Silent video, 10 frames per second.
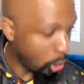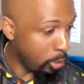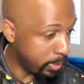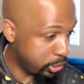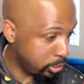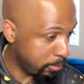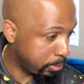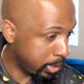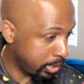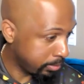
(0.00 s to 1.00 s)
hope that's your
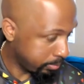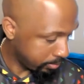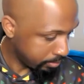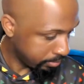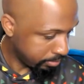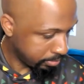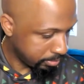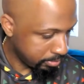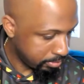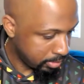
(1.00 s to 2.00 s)
prayer.
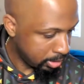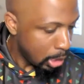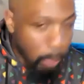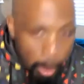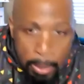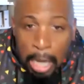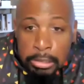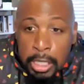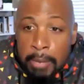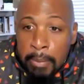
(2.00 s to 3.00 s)
Well,
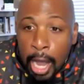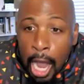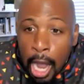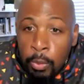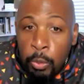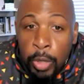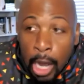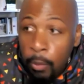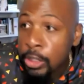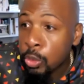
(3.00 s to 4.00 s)
Pastor, when
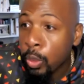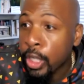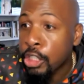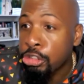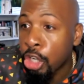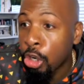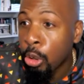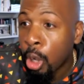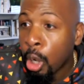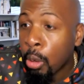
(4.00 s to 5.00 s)
I was
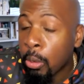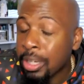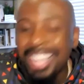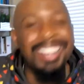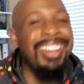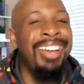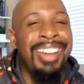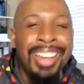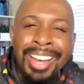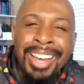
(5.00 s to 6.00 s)
22,
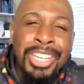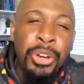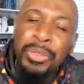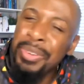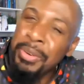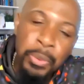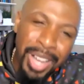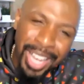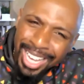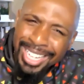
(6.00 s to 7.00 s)
you, what?
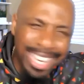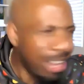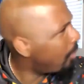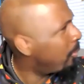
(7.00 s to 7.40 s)
No.